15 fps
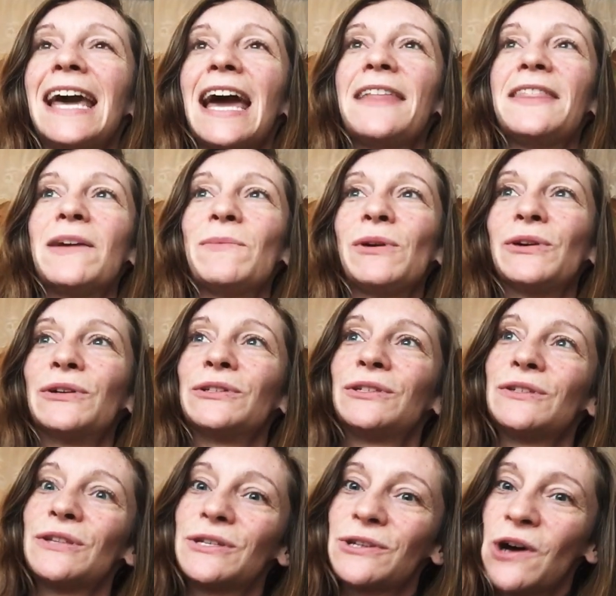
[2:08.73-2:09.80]
And then we got
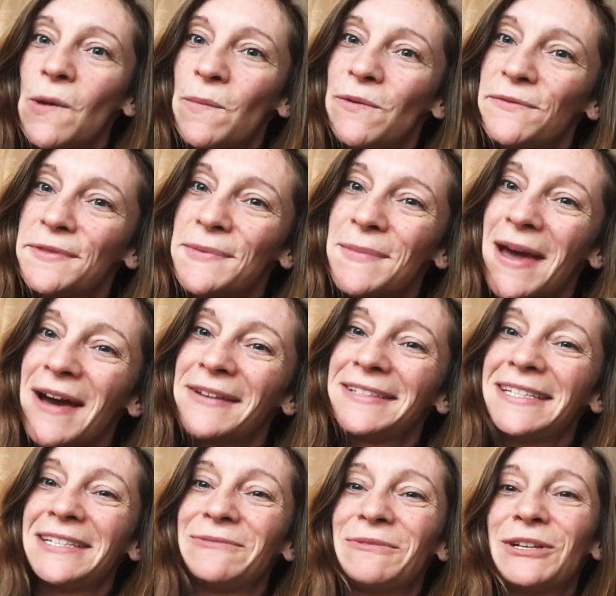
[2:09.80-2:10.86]
to the top of the
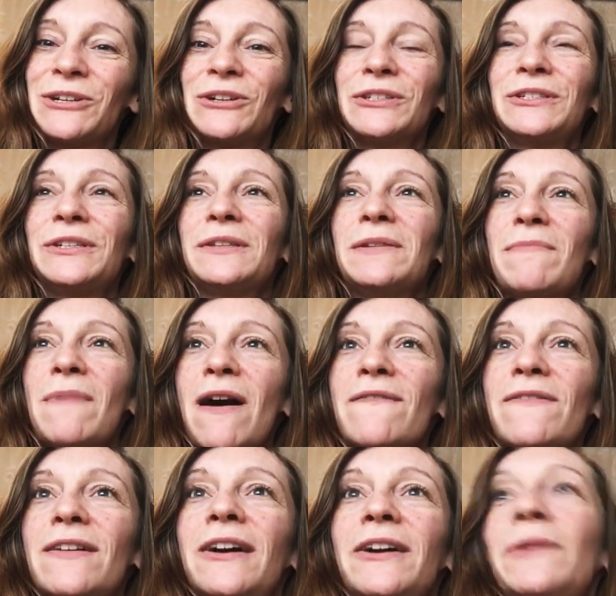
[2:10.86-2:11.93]
mountain and we got to the
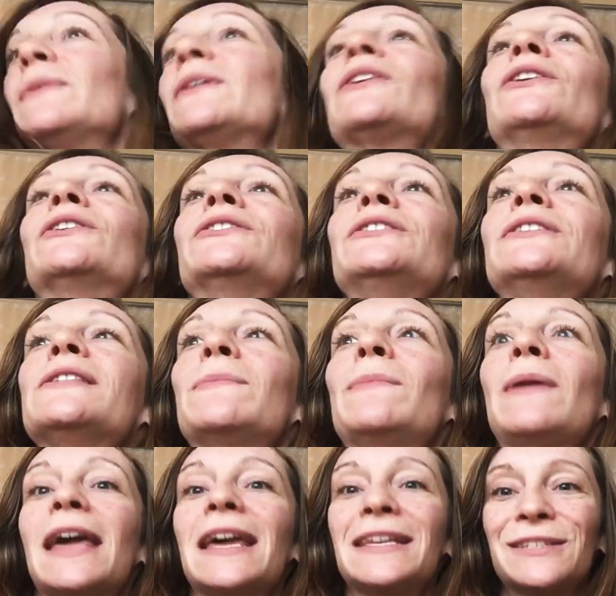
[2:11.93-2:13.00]
mother, and we got to the
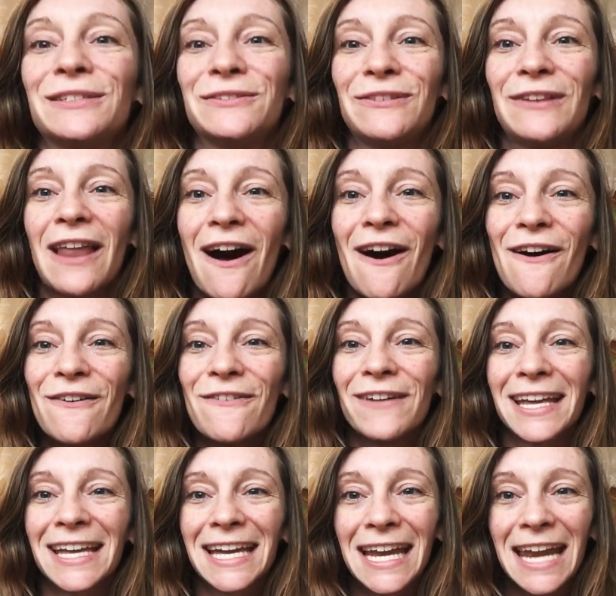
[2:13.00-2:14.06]
place of love
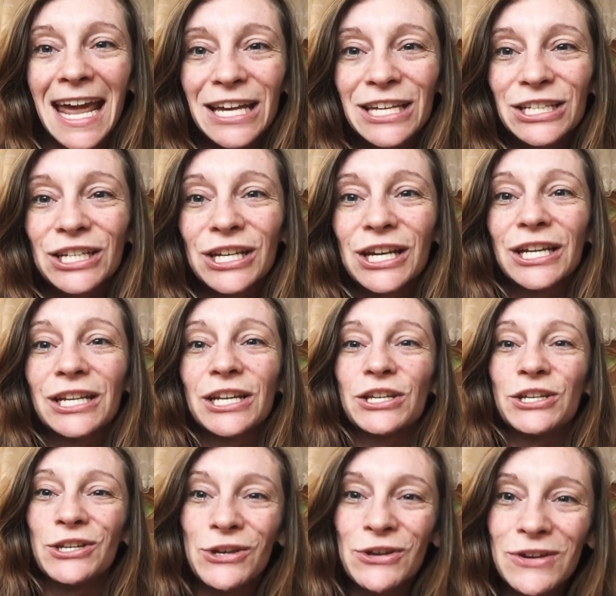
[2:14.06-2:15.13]
and connection
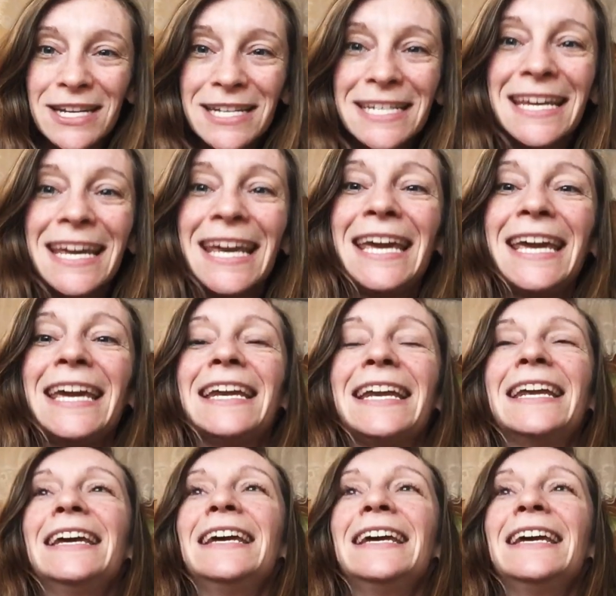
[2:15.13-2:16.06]
and unity, and